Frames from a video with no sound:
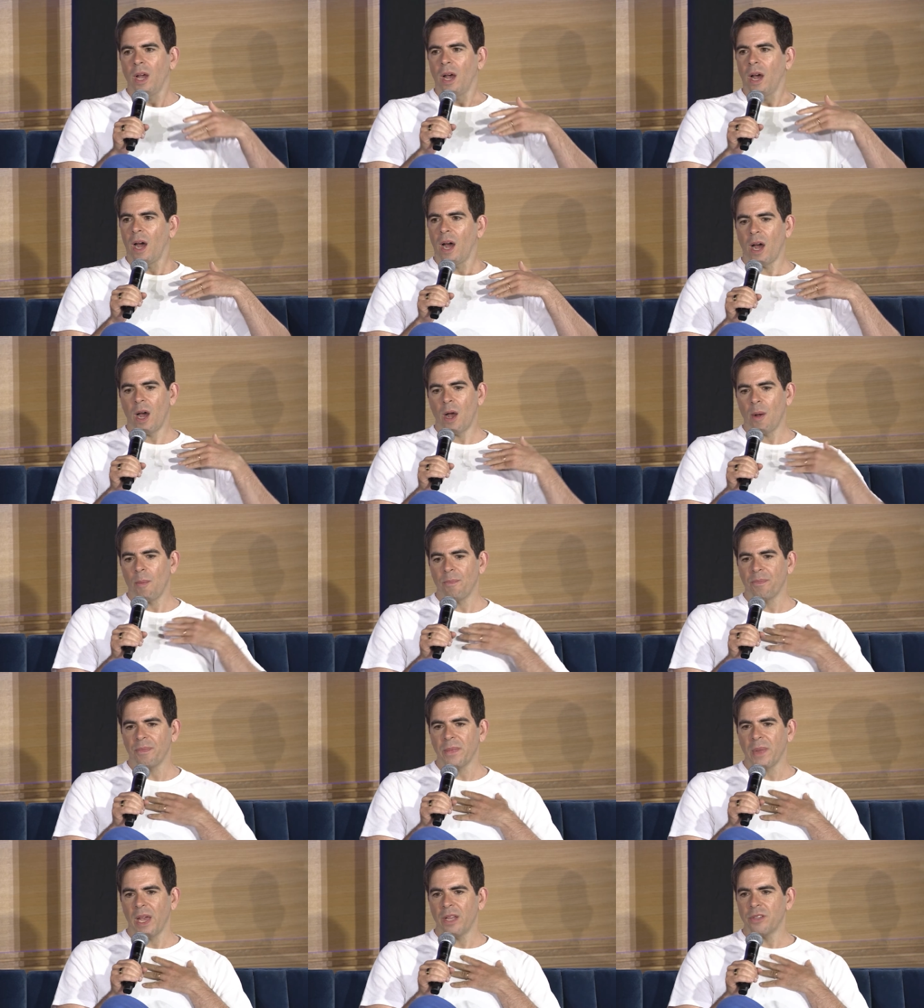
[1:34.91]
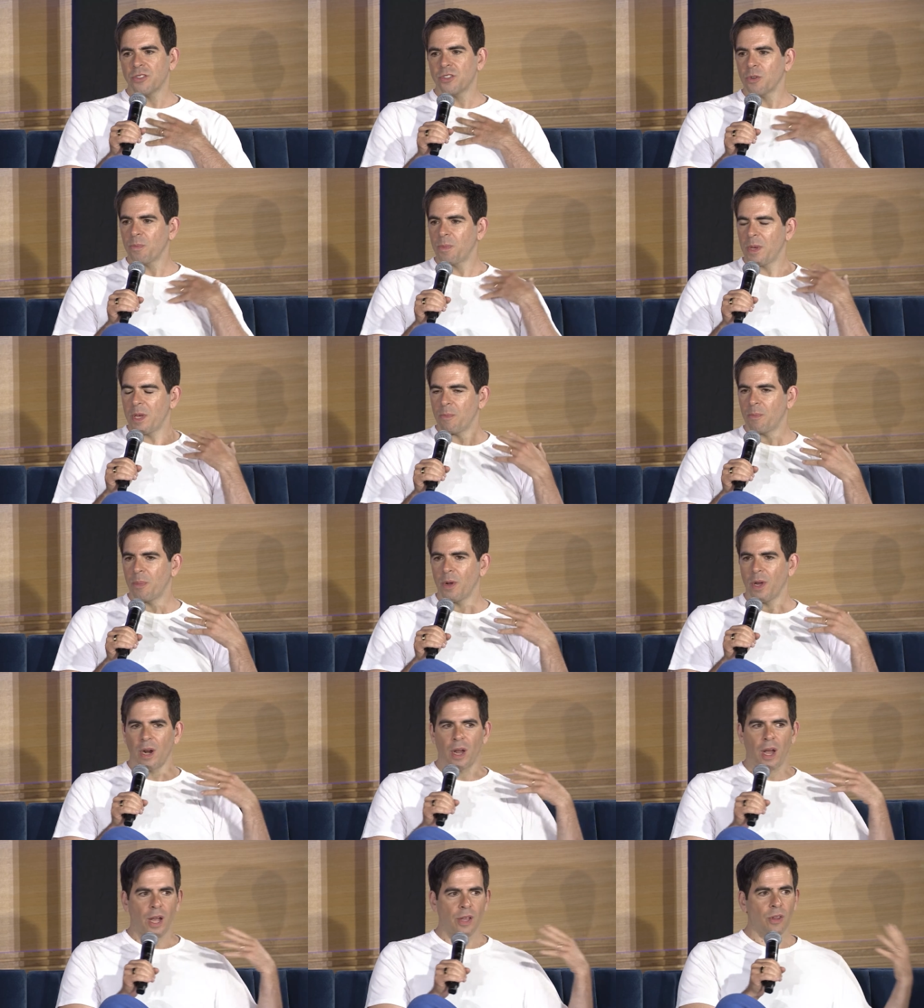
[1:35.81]
And so, but
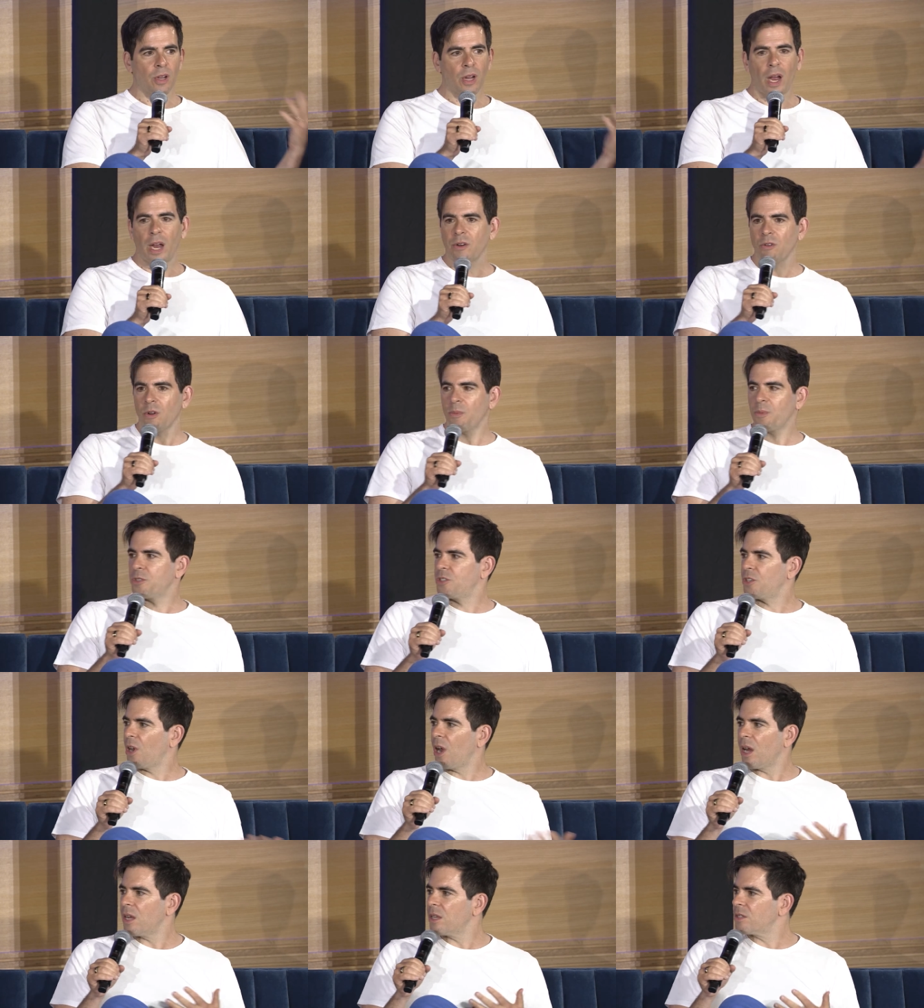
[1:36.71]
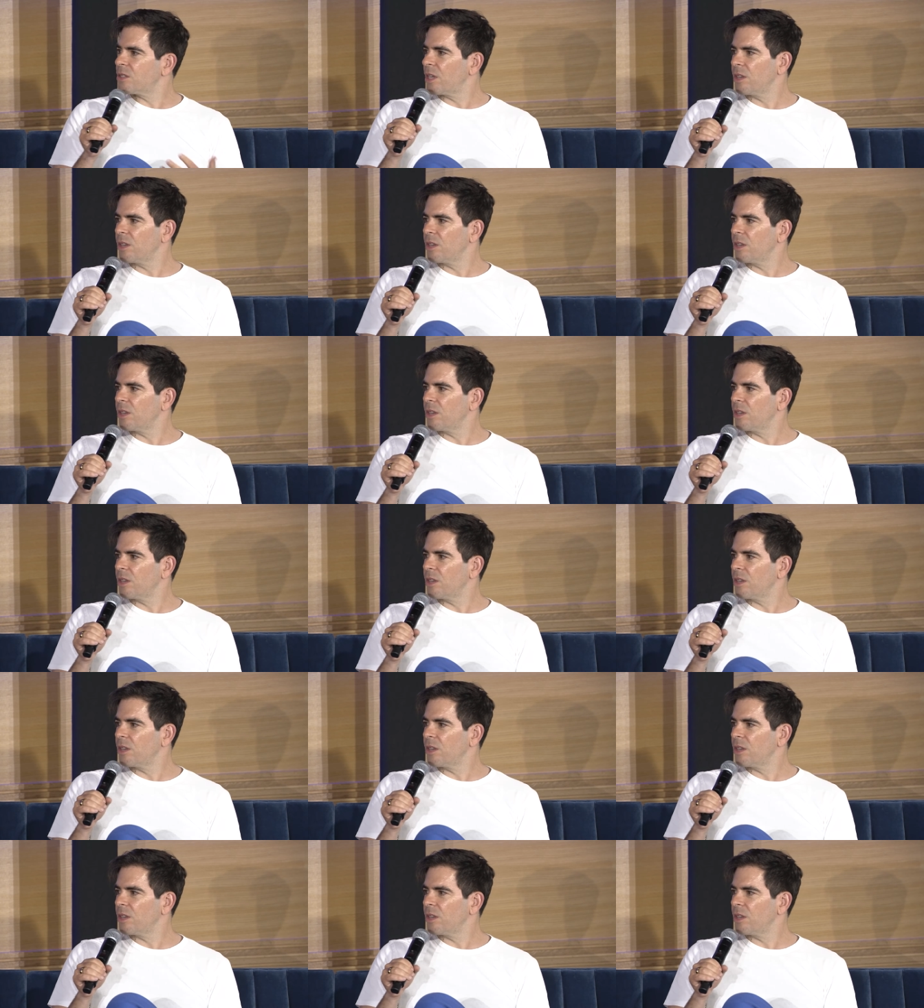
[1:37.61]
look, I grew up with Jaws.